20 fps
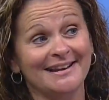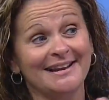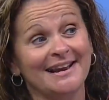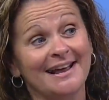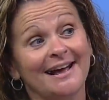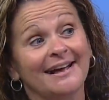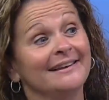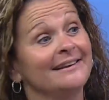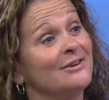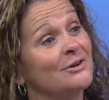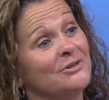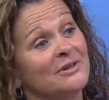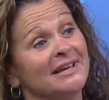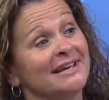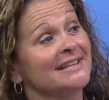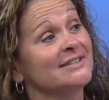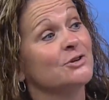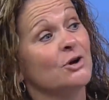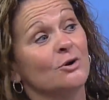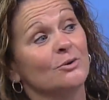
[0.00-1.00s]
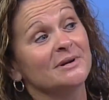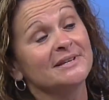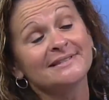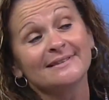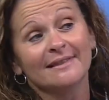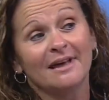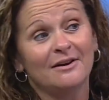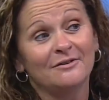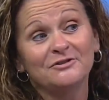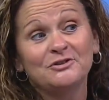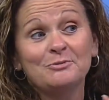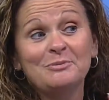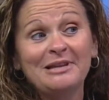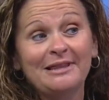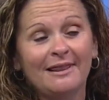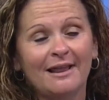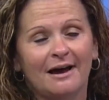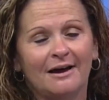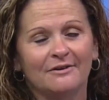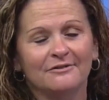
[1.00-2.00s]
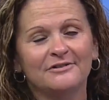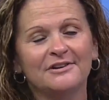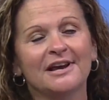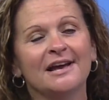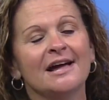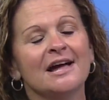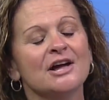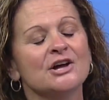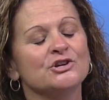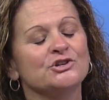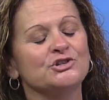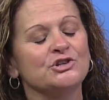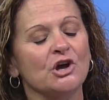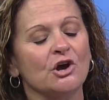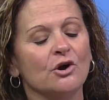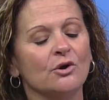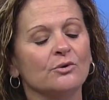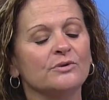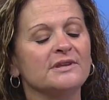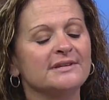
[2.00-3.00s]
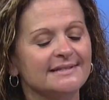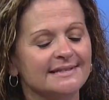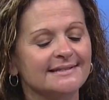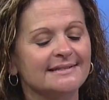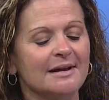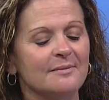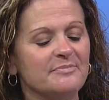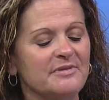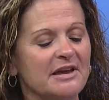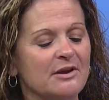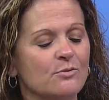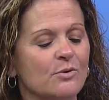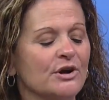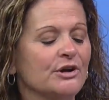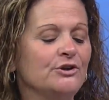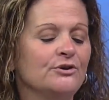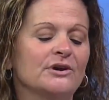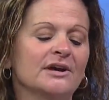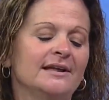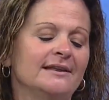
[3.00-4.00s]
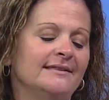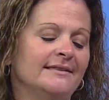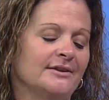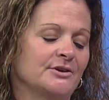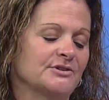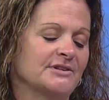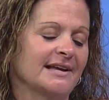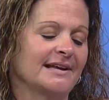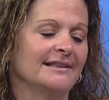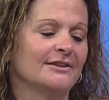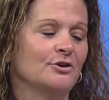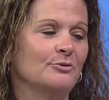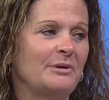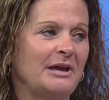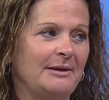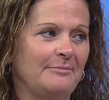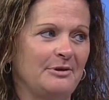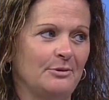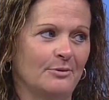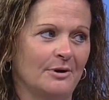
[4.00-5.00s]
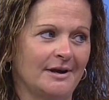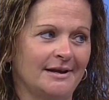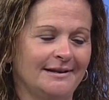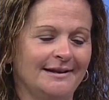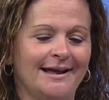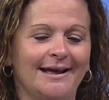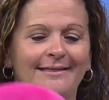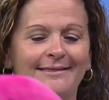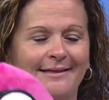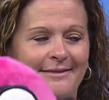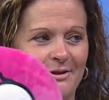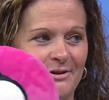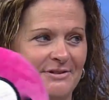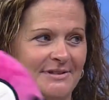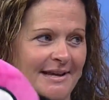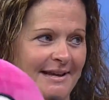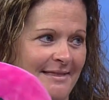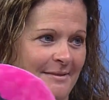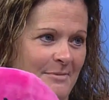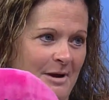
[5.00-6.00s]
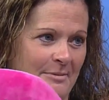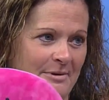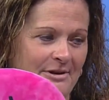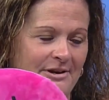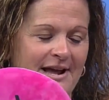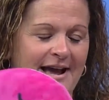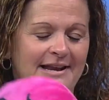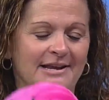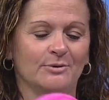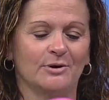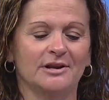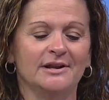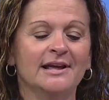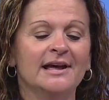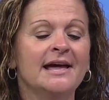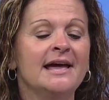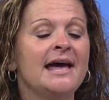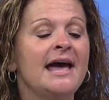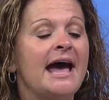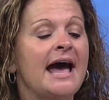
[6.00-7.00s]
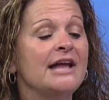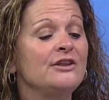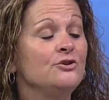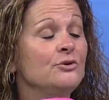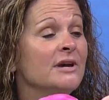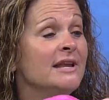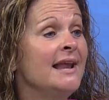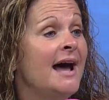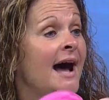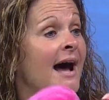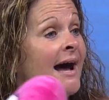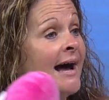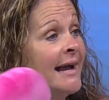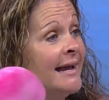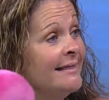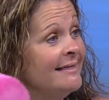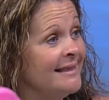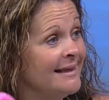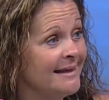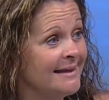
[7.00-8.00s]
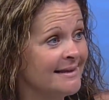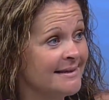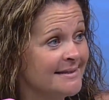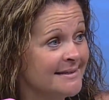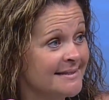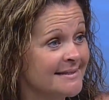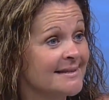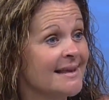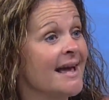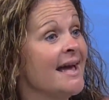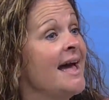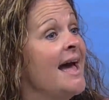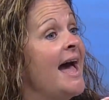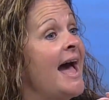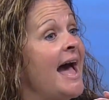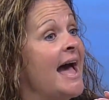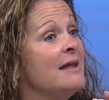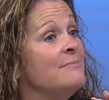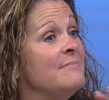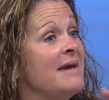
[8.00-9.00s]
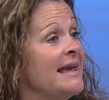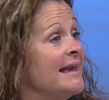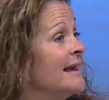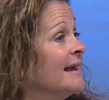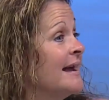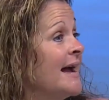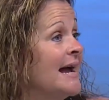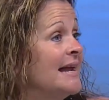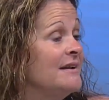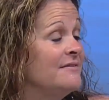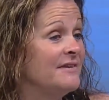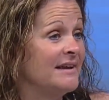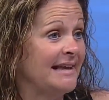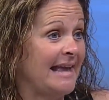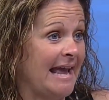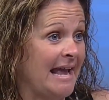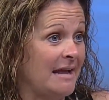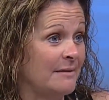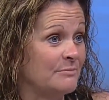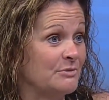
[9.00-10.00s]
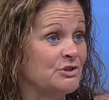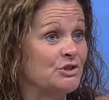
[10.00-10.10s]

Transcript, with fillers: And I know the kids always love to be loved. So this is something where you can, there's like a little baby one, and then there's like the mommy or daddy one. And you can hide these and make it kind of a game.